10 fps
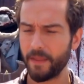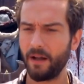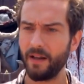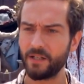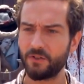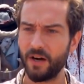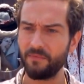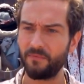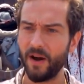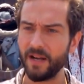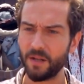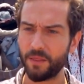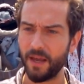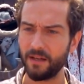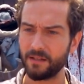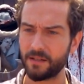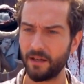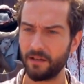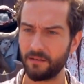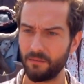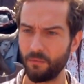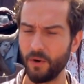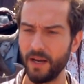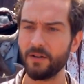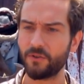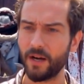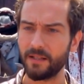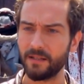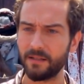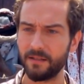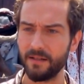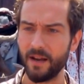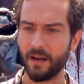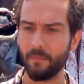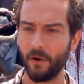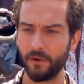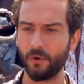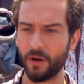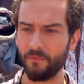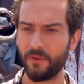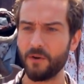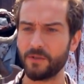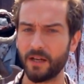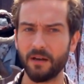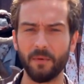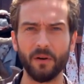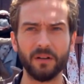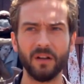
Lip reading: I like to try and find things that would interest Ichabod or confuse Ichabod.